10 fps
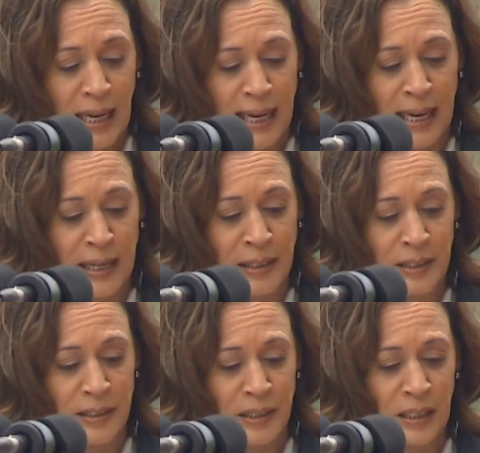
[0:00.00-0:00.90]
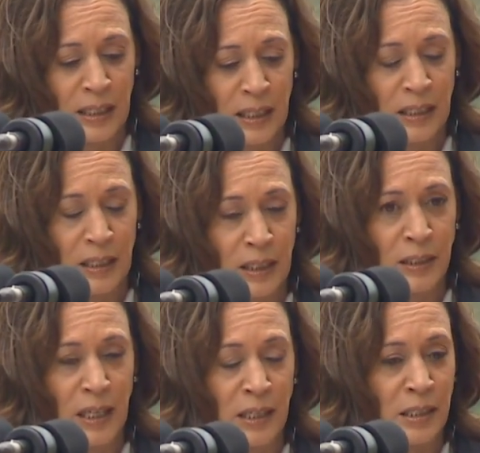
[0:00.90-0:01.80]
And I
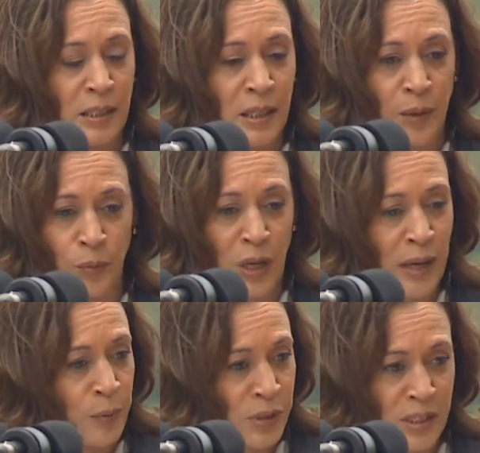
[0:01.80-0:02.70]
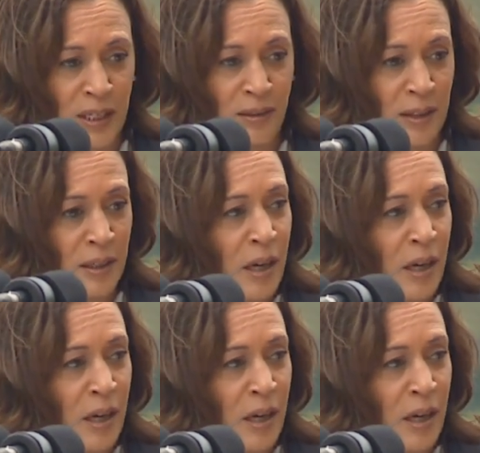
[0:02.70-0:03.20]
will state in